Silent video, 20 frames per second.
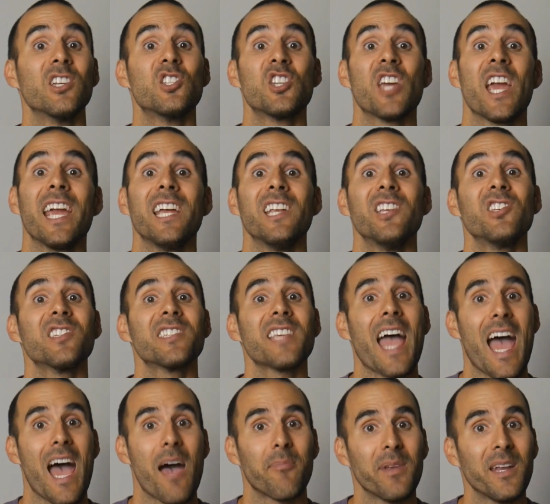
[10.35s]
change is
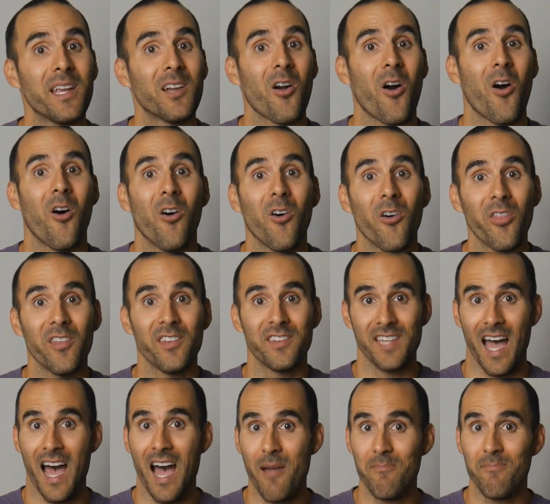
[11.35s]
happening all the
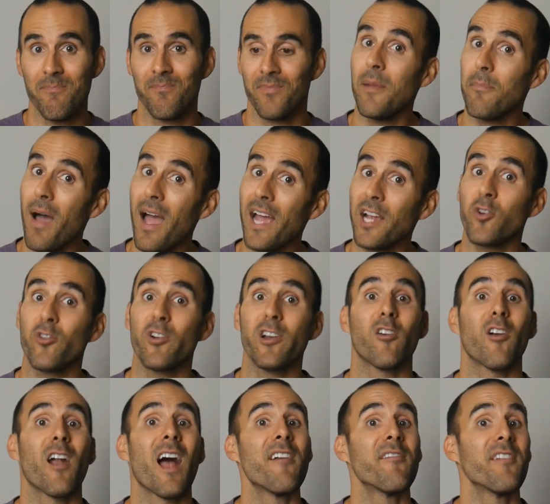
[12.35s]
time. In my
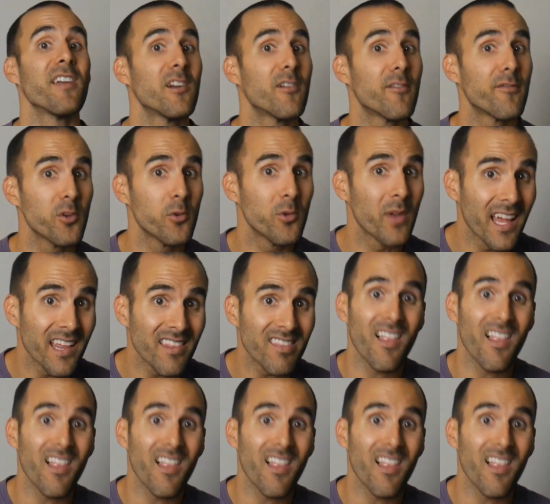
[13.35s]
career, I've interviewed a